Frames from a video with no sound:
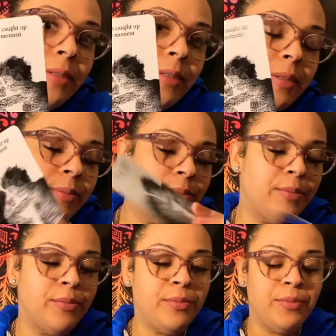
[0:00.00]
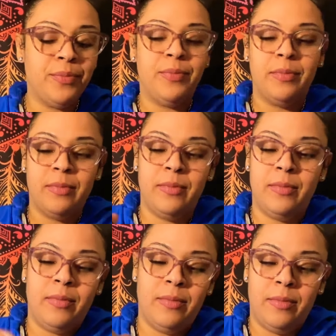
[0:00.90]

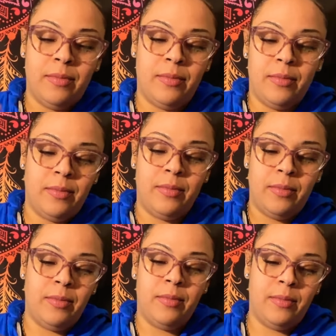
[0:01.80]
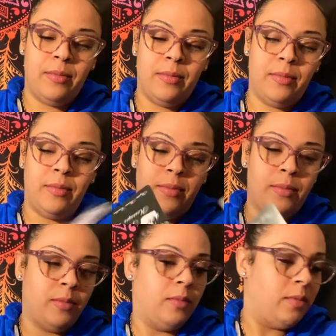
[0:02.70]

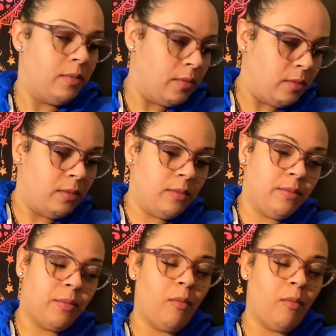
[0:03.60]
(no one is talking)